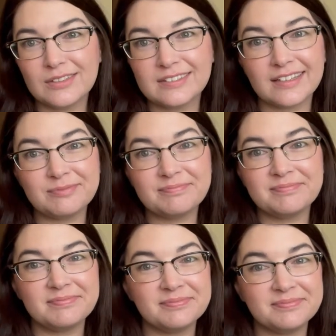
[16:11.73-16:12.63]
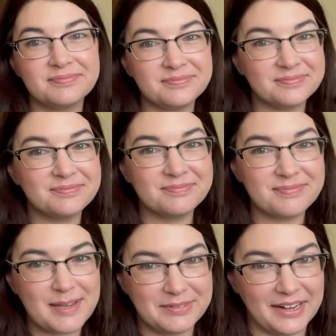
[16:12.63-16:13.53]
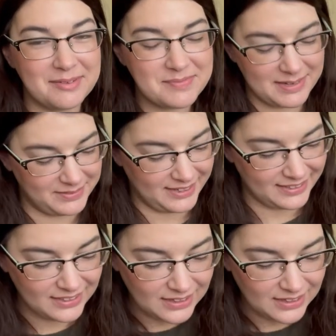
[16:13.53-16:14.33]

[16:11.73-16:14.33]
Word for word: So I was like, mm, maybe not, maybe not.